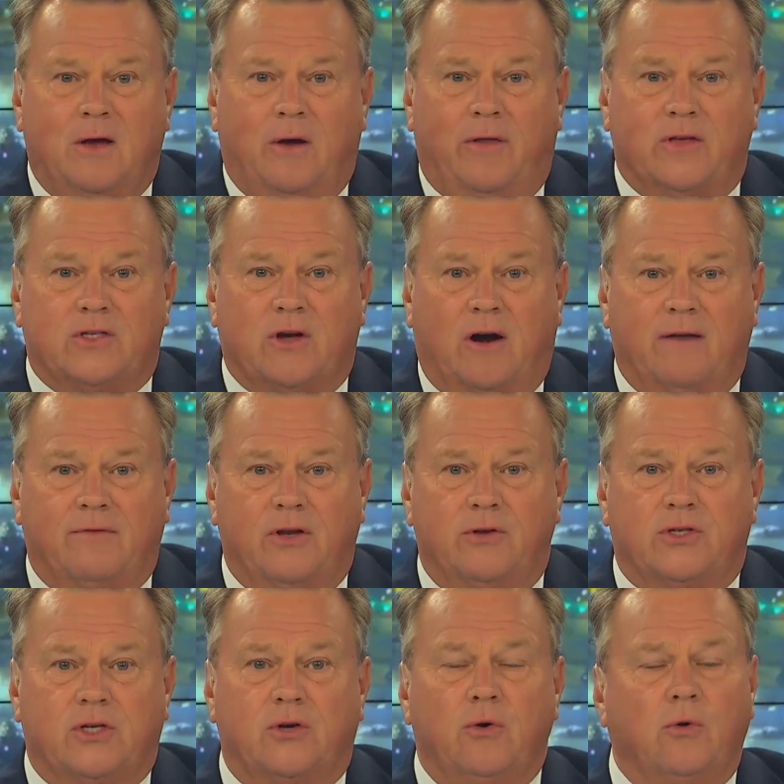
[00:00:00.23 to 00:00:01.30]
Well, the start of a
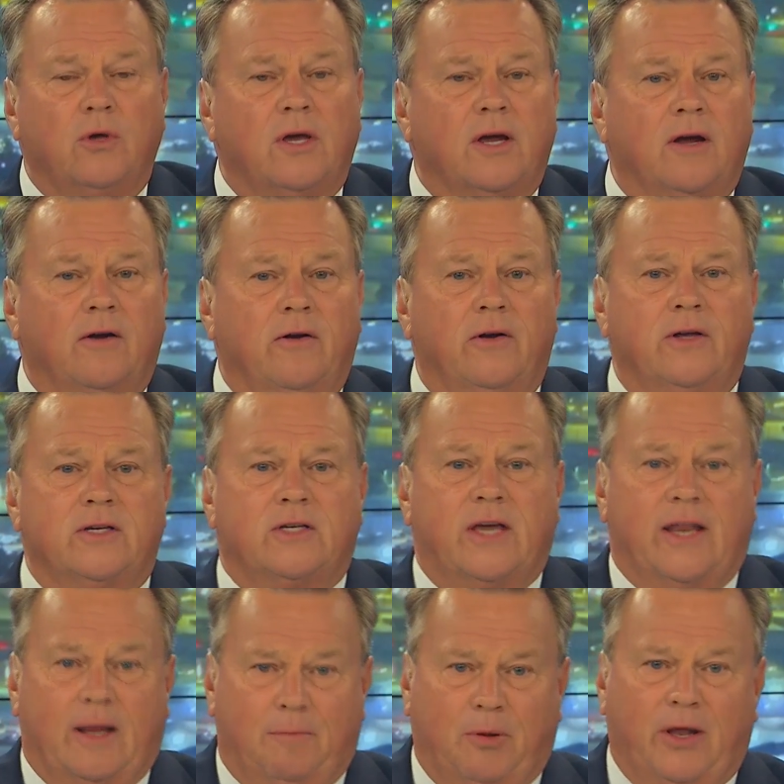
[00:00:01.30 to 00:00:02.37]
new school year is
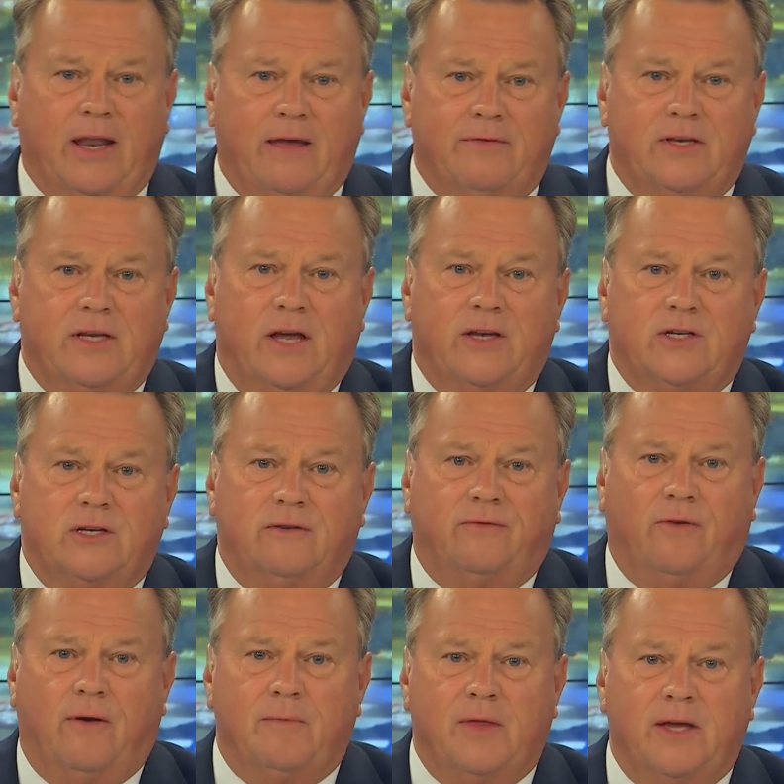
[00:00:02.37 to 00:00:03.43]
getting plenty of attention
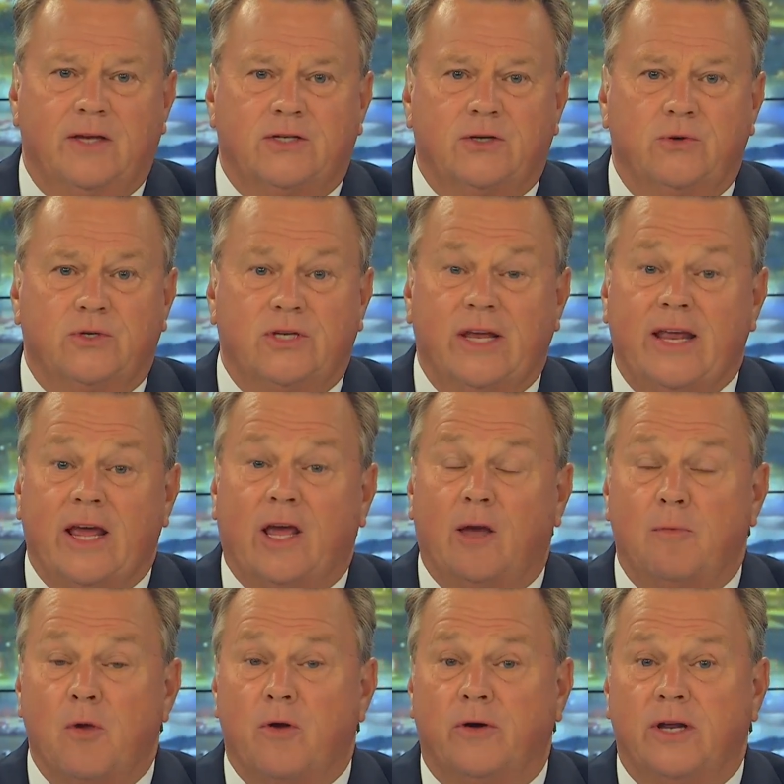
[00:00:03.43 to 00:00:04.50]
from the Sioux City
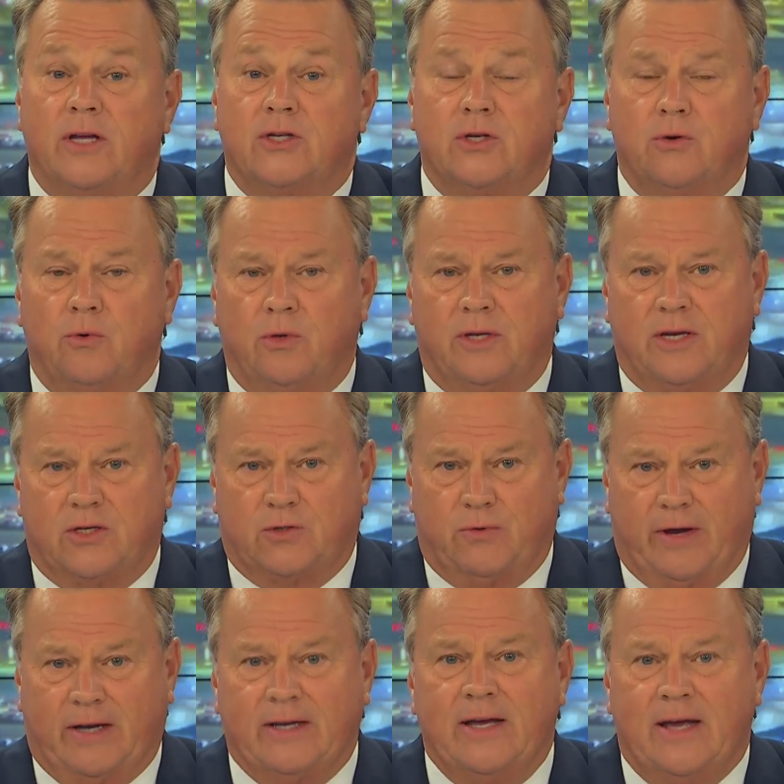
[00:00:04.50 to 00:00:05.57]
Community School
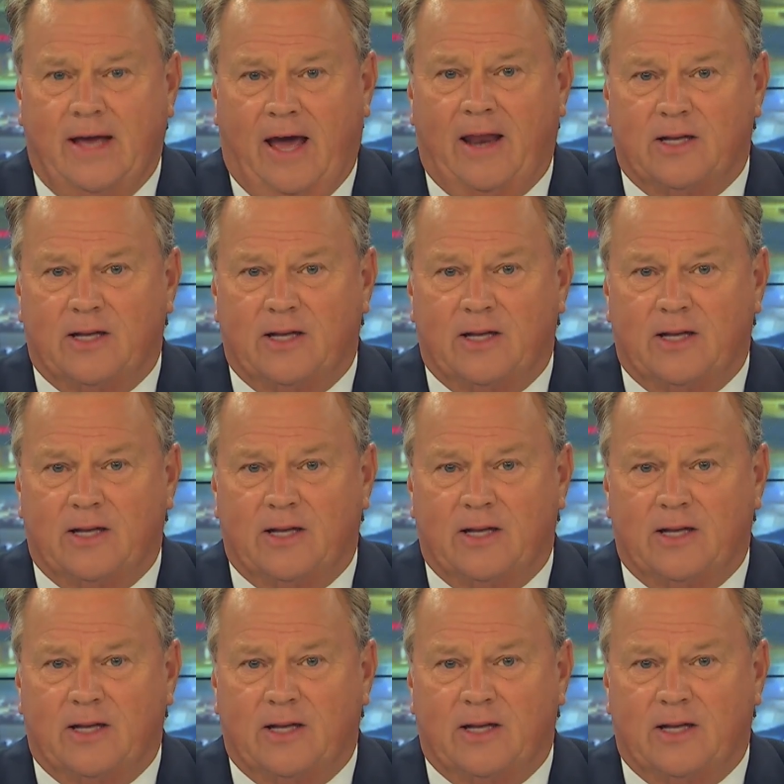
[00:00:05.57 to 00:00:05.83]
District and